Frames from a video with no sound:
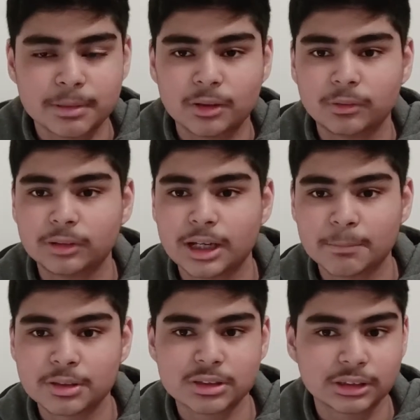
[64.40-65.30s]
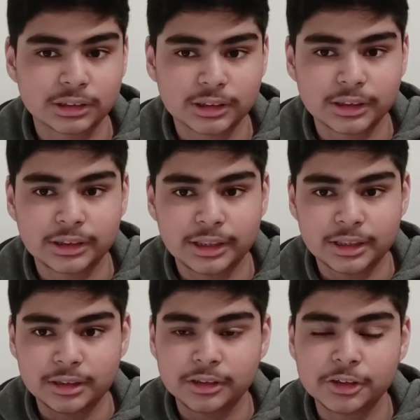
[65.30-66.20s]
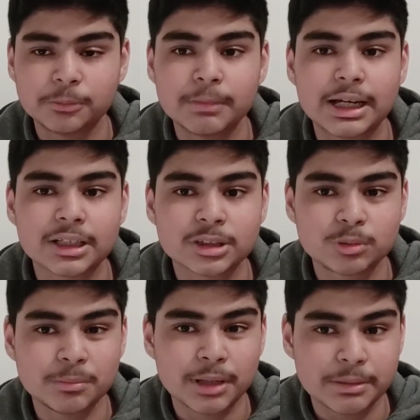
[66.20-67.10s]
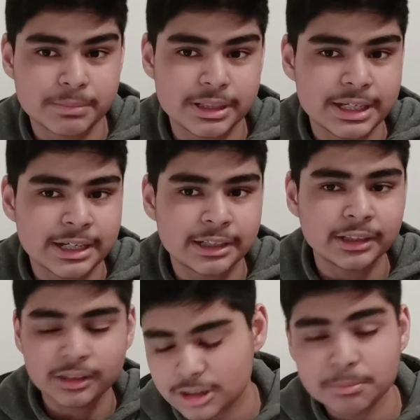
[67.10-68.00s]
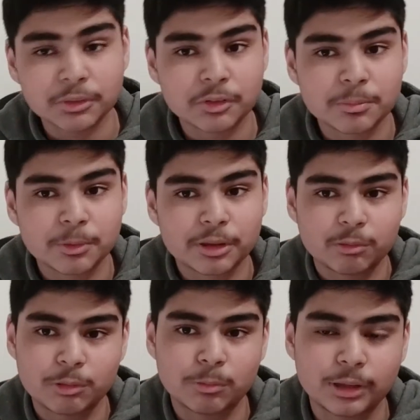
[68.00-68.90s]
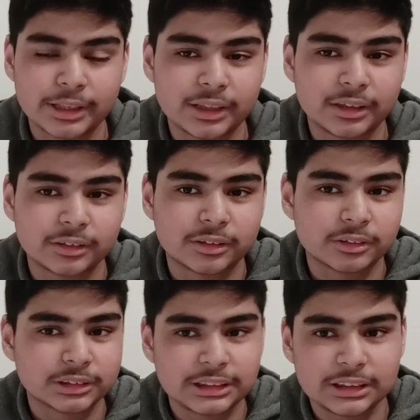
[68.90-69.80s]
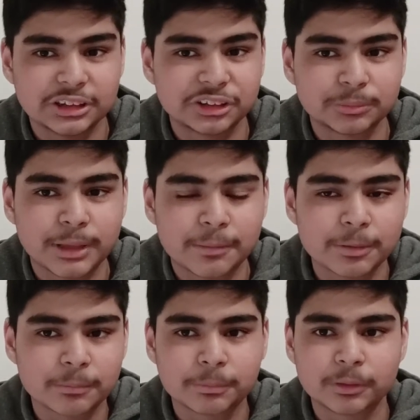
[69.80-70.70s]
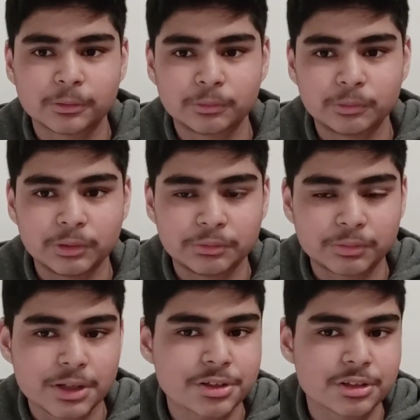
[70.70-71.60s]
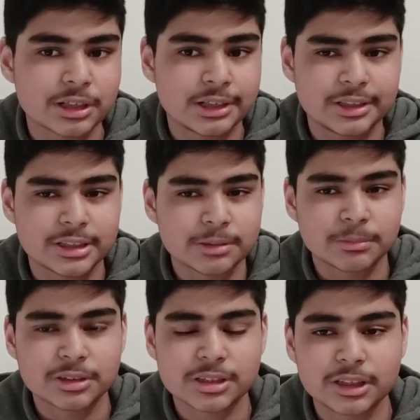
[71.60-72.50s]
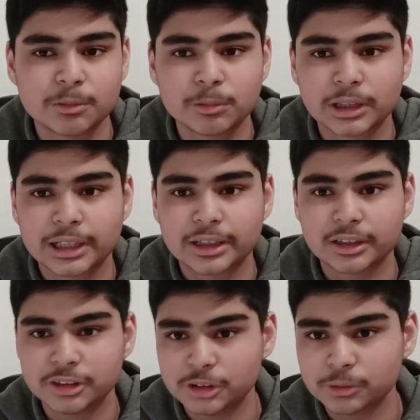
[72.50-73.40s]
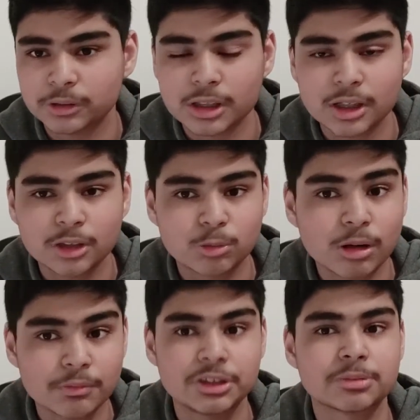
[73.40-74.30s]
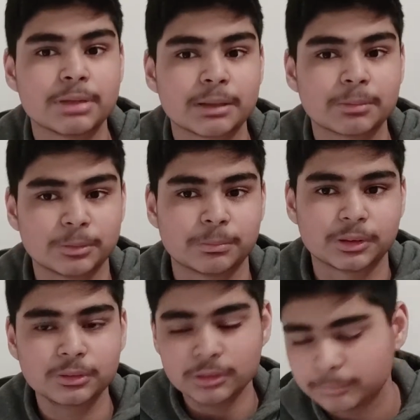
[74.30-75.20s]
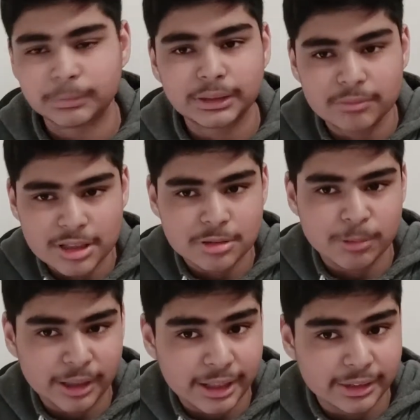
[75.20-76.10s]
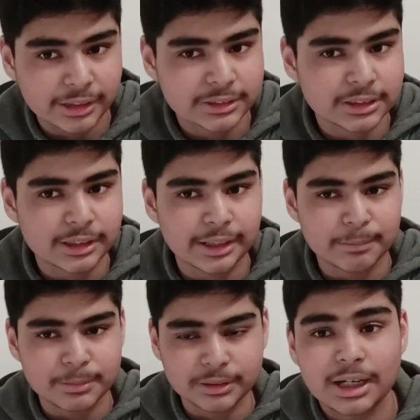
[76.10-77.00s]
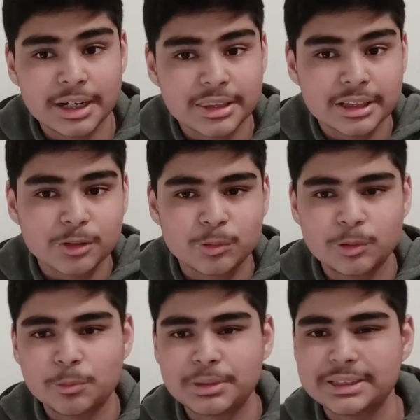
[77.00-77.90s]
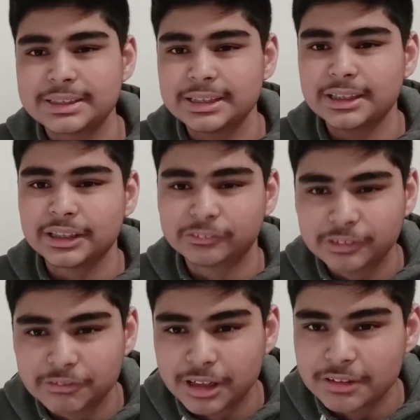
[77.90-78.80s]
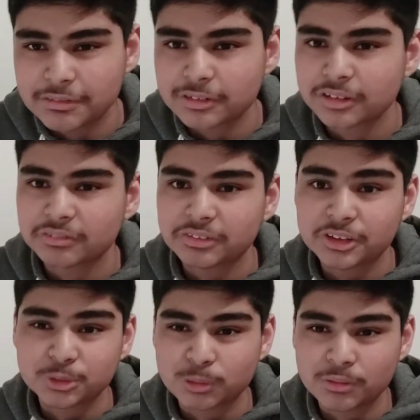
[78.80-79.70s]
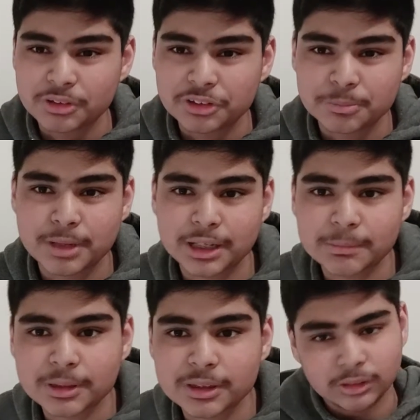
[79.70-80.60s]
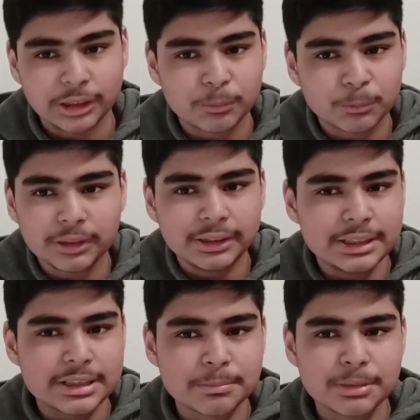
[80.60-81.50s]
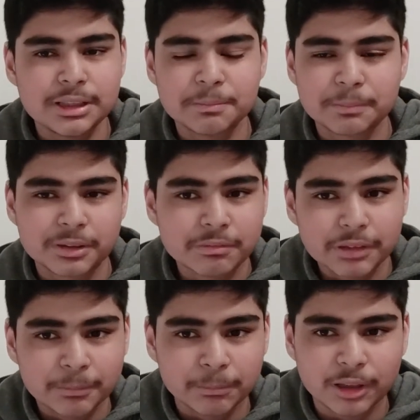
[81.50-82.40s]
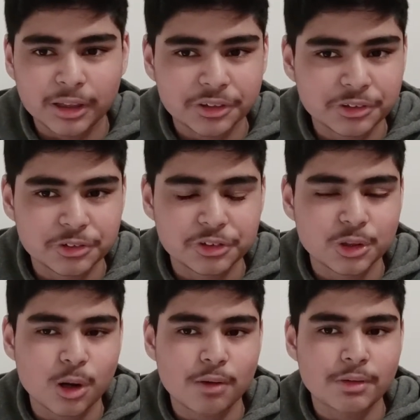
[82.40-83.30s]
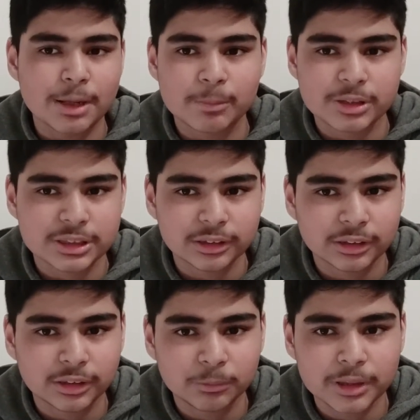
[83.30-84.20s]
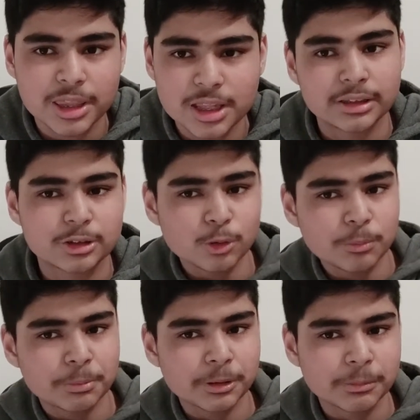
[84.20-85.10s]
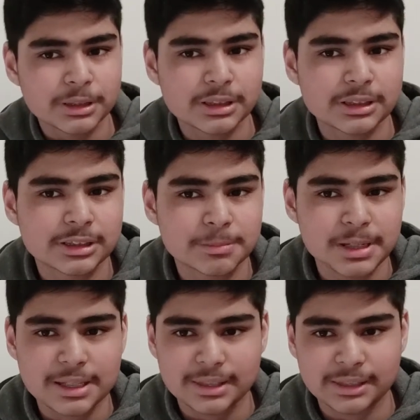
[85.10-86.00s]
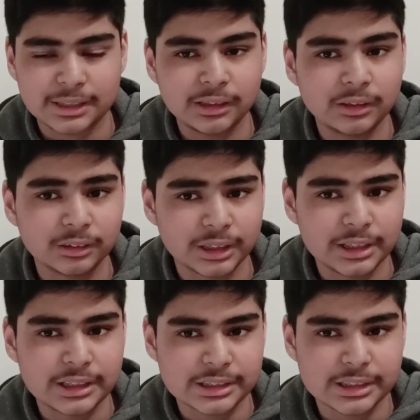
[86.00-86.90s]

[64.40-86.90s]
about Apple Silicon and the new Macs we might be getting. Some are reporting we will get a 13-inch MacBook Pro refresh, and some are saying we'll get a new 12-inch MacBook Pro, but this is what I think is going to happen. I think we'll be seeing a revival of the 12-inch MacBook. Like, wouldn't this be the perfect product to show off Apple Silicon with? Its whole purpose is to be thin, light,